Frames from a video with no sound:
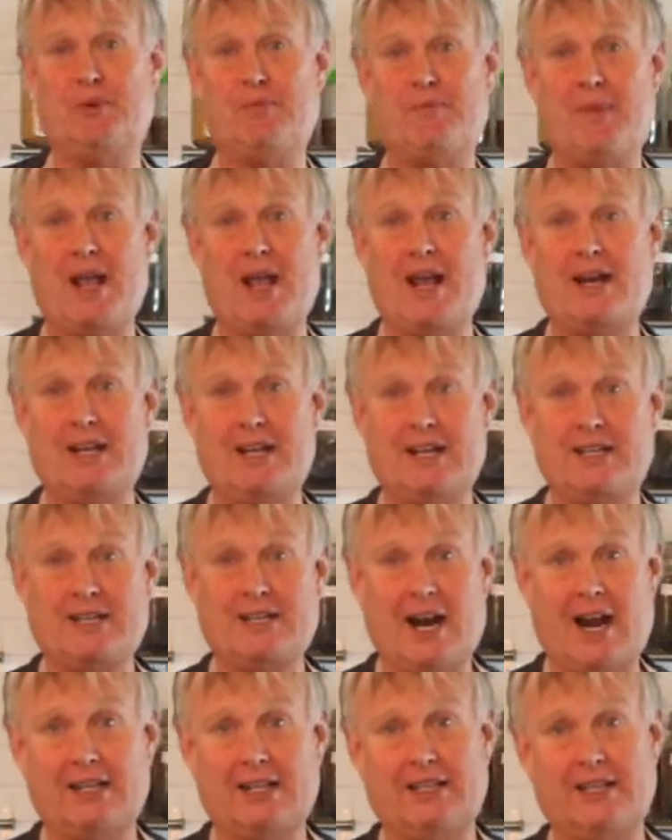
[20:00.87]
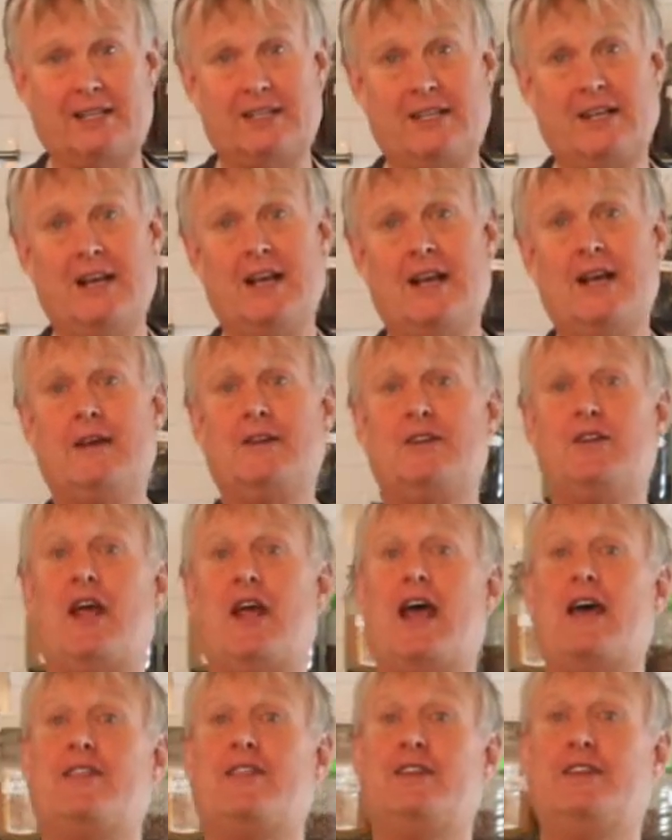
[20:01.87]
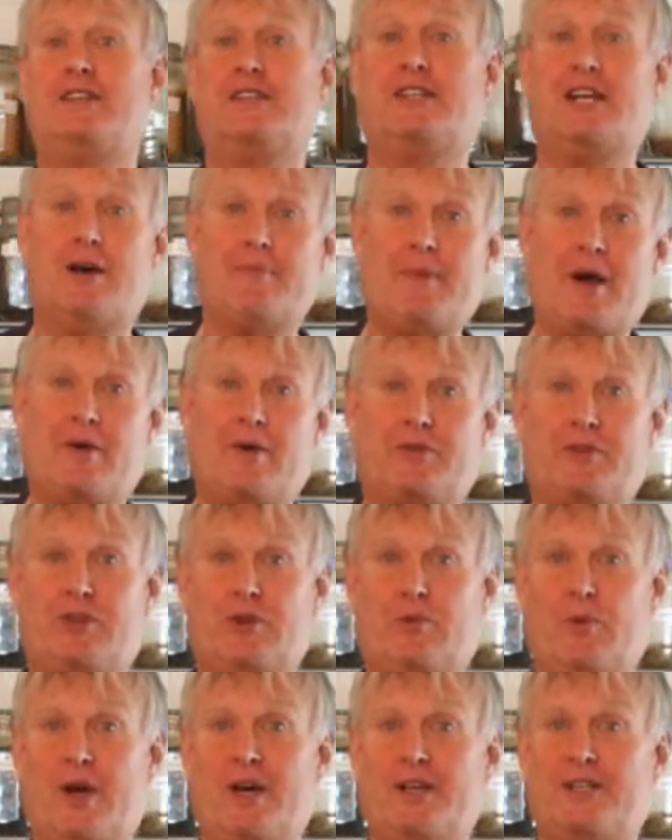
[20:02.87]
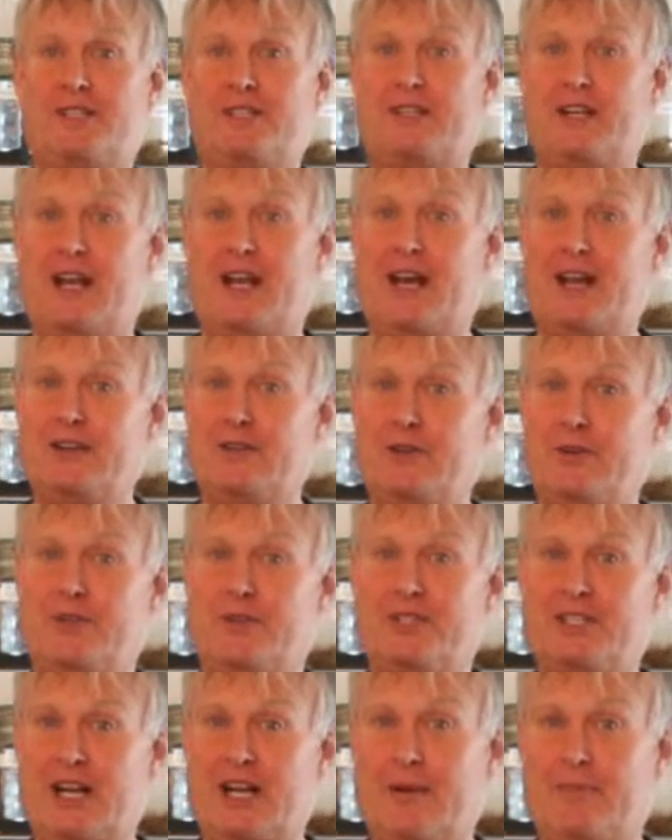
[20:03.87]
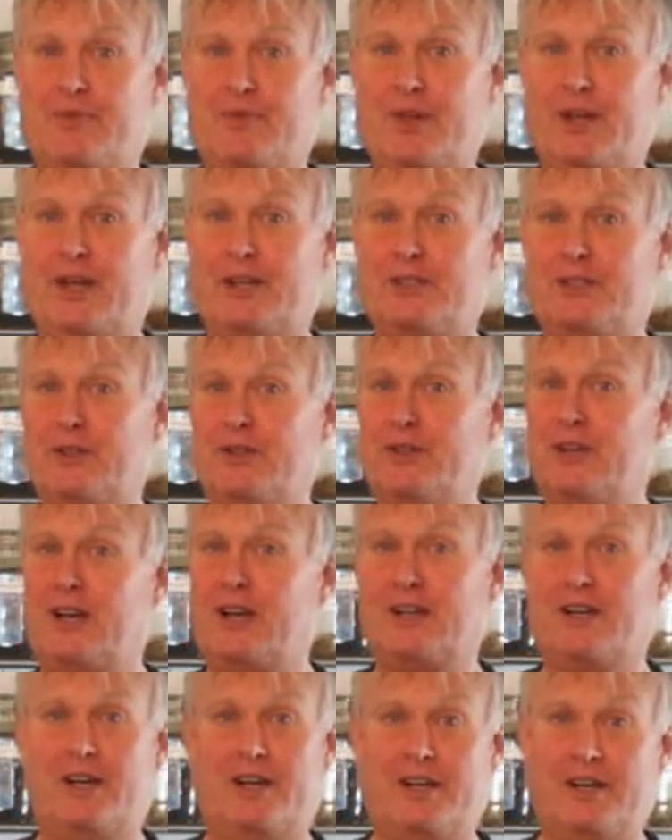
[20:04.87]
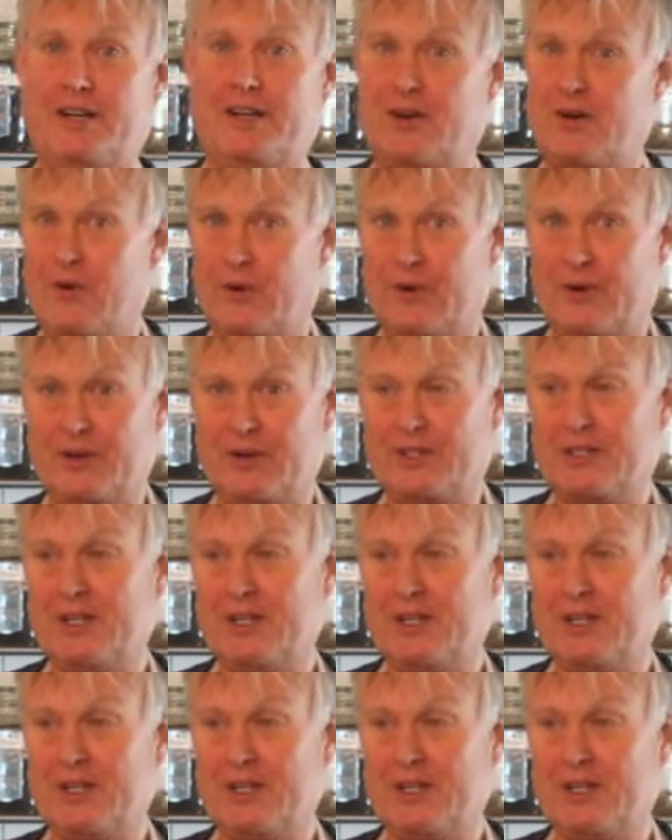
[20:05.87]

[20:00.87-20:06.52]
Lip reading: be made in Thailand, and then to come out to the West and do the same thing, so not cut any corners.